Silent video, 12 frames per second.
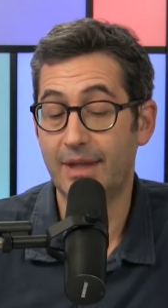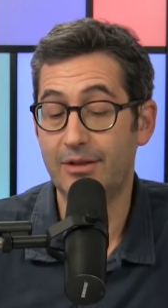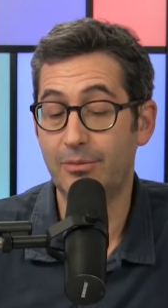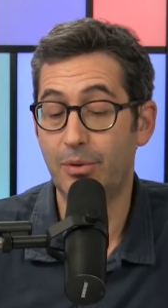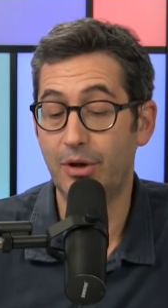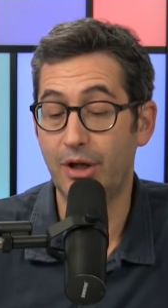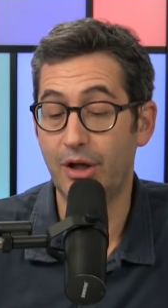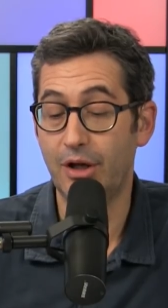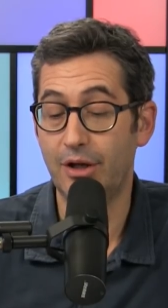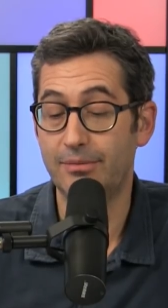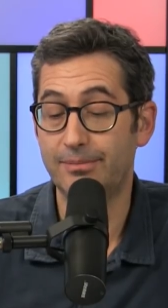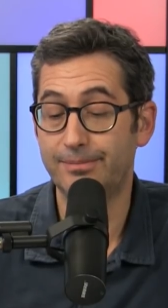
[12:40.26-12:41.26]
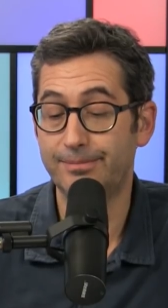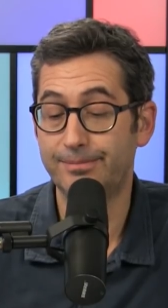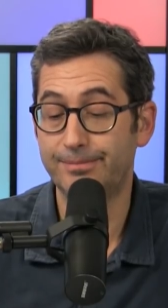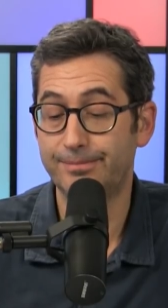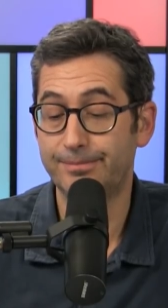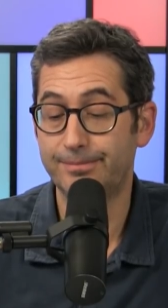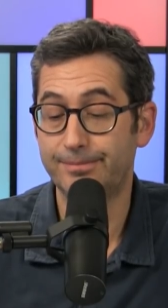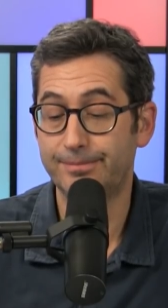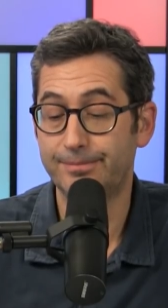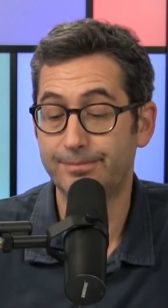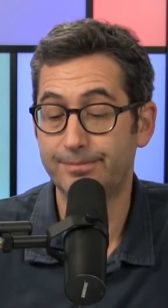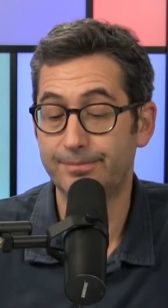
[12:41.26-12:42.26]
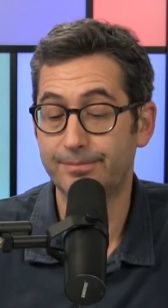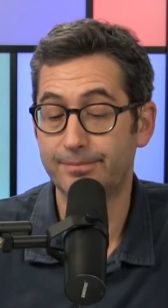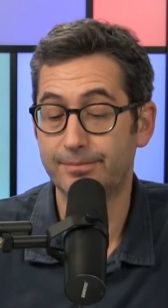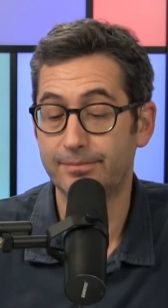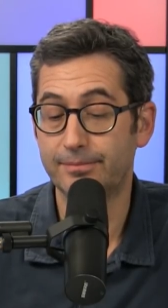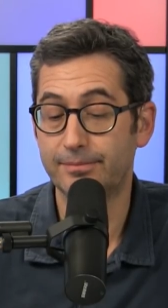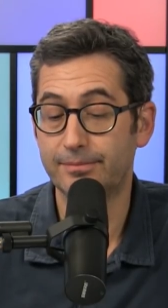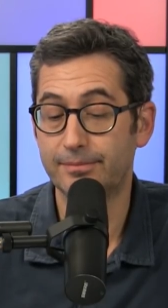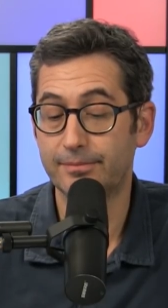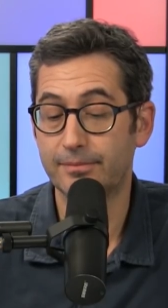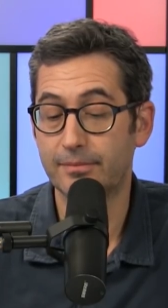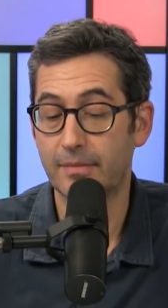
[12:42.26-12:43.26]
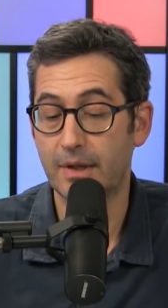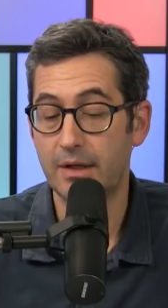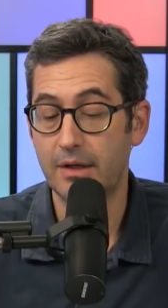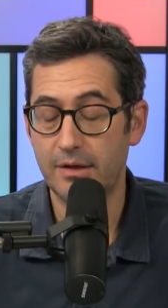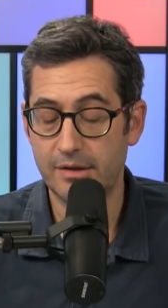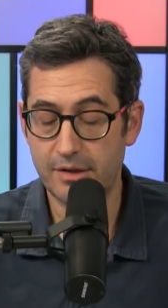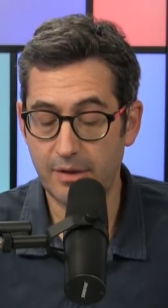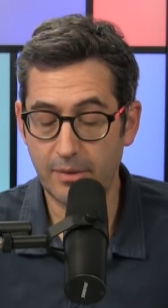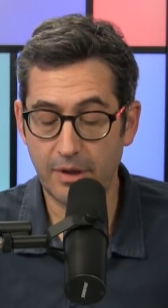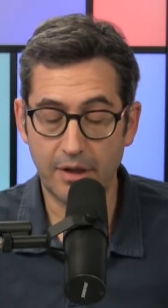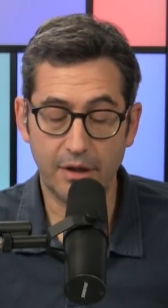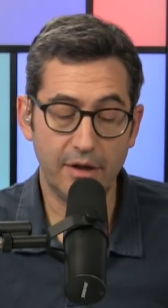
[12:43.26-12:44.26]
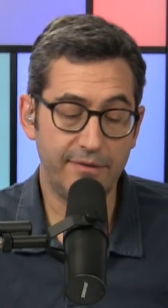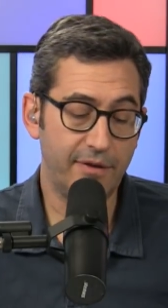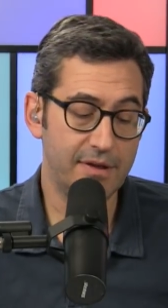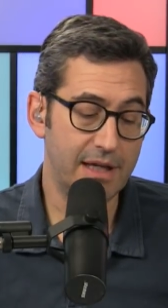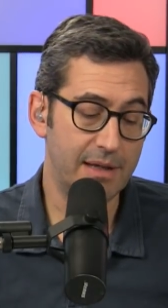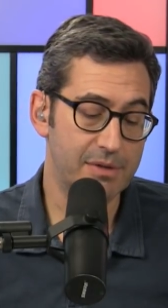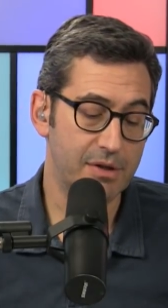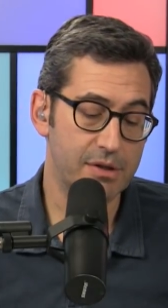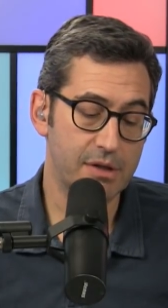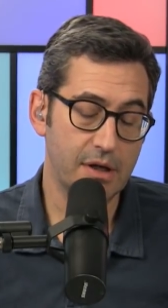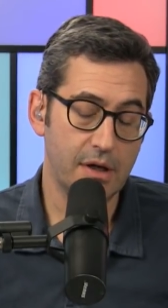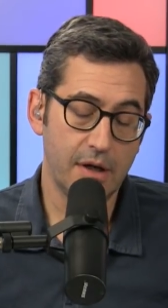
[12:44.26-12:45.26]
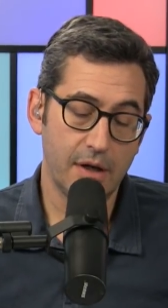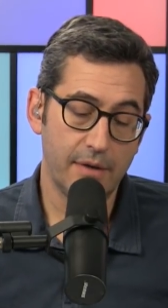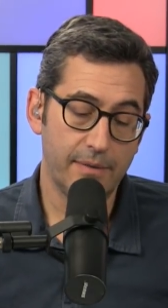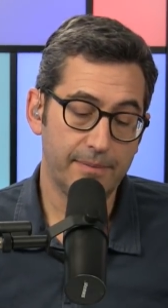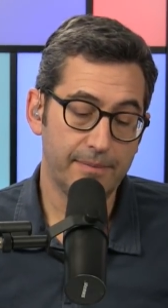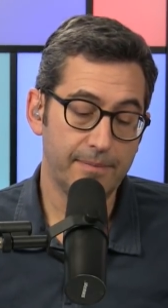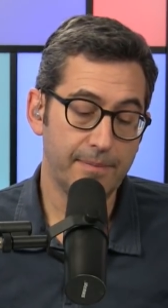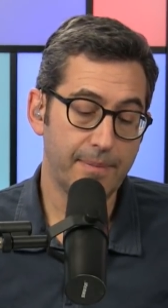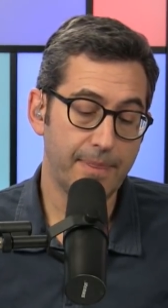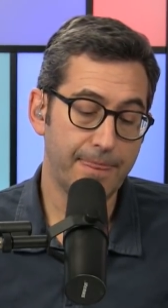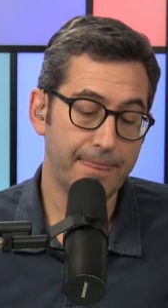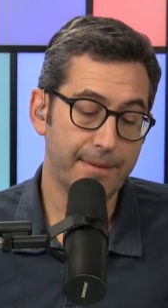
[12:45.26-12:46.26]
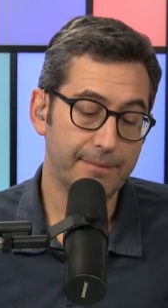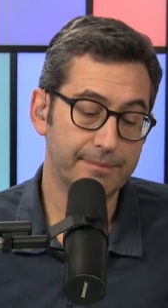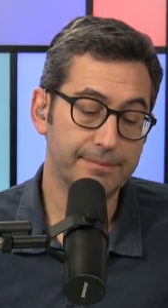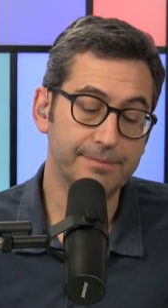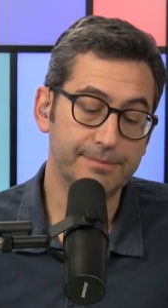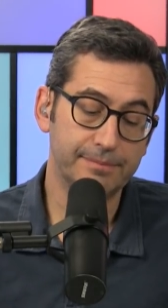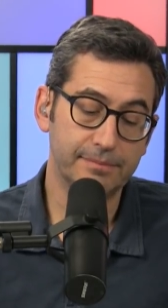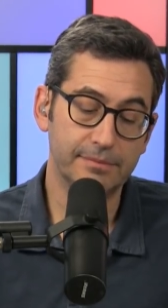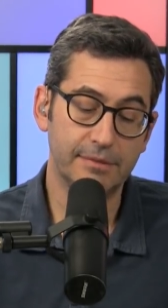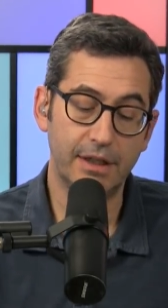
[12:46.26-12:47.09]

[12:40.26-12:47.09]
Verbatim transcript: That's pretty good. Hell yeah. So good for the Teamsters. There's that left internationalism.